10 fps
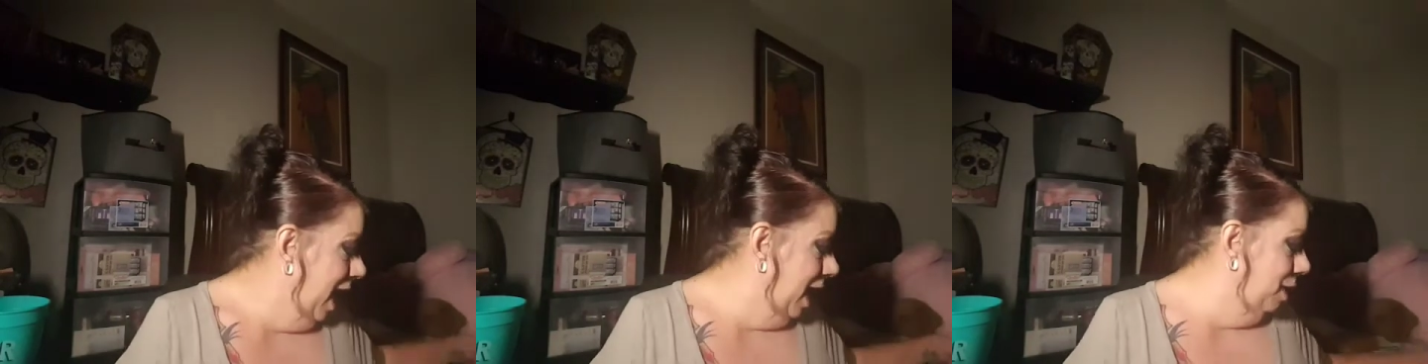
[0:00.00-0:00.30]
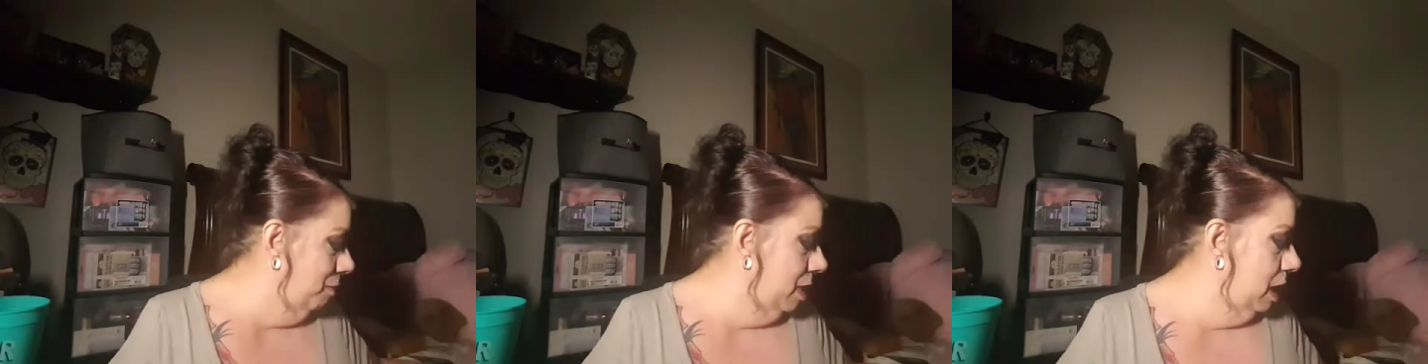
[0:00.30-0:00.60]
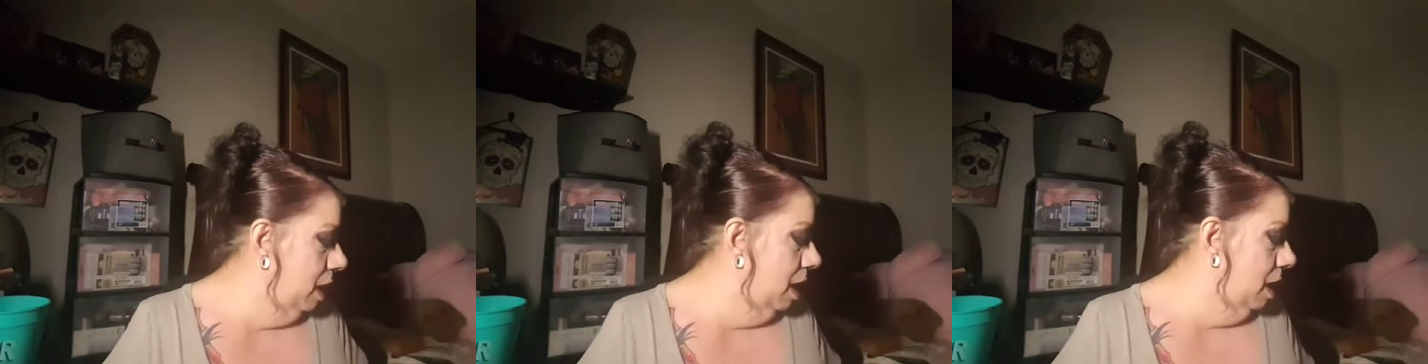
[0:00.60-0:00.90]
I don't want
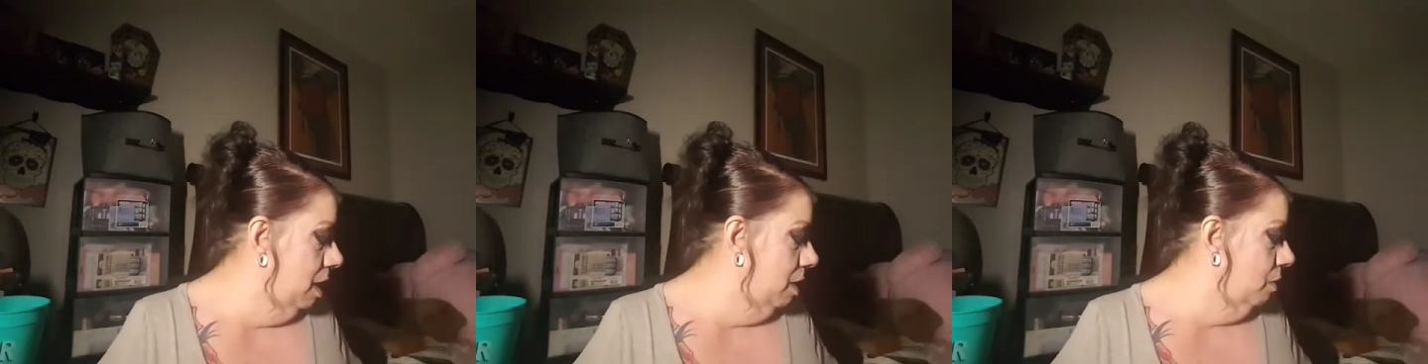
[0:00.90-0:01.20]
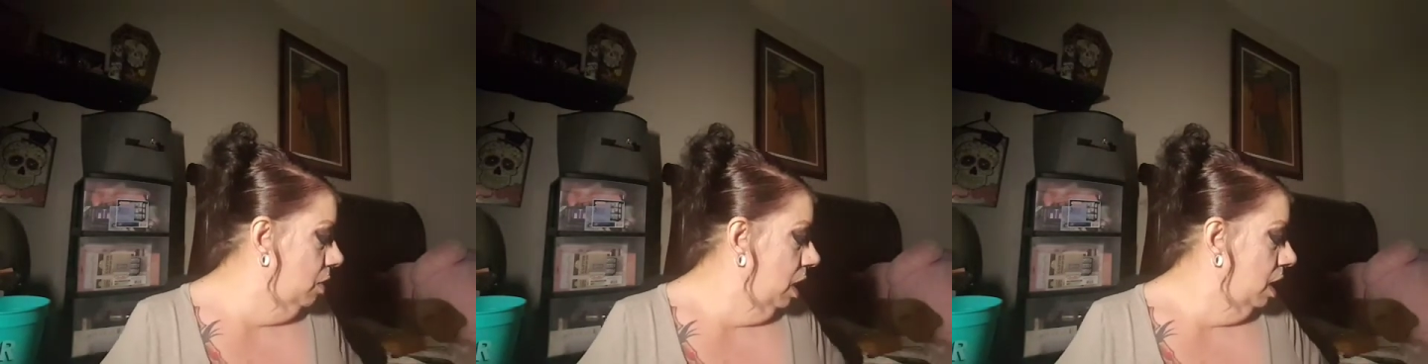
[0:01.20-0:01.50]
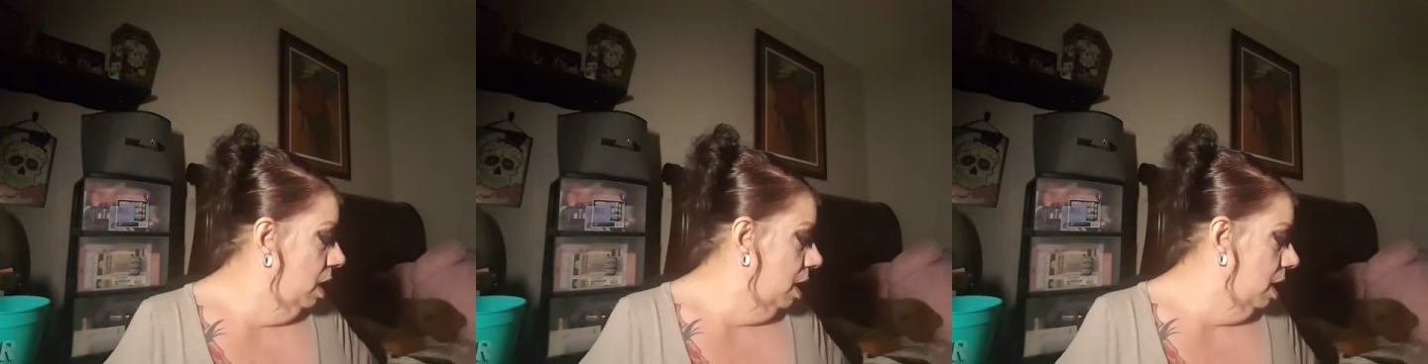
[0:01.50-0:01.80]
to go.
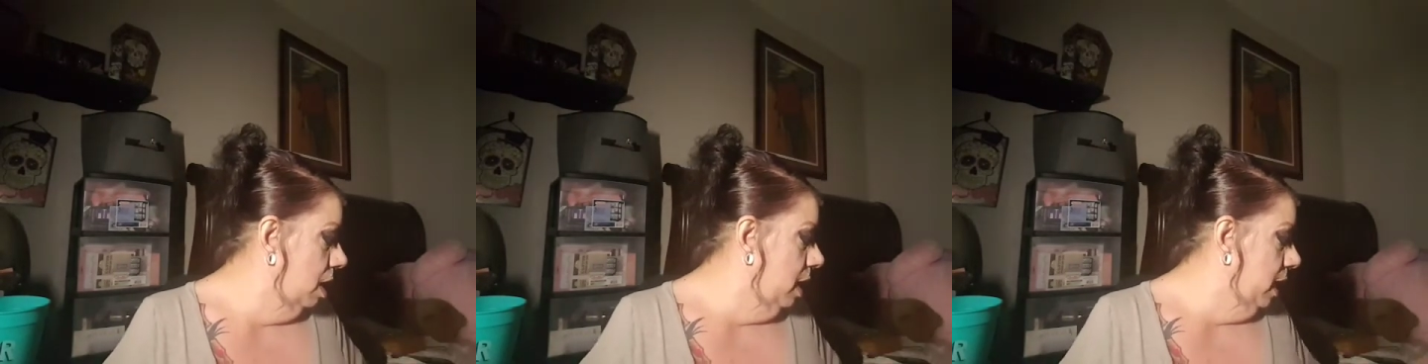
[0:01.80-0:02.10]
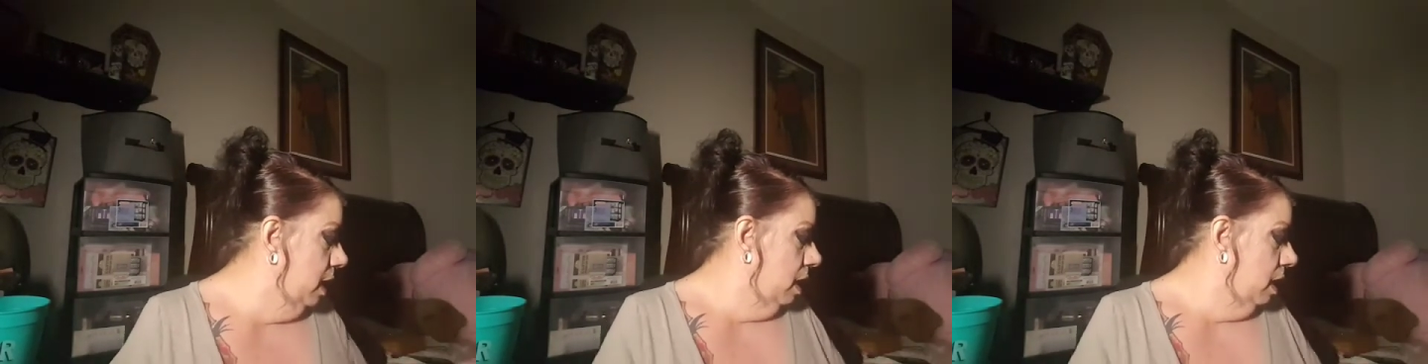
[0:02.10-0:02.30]
All right.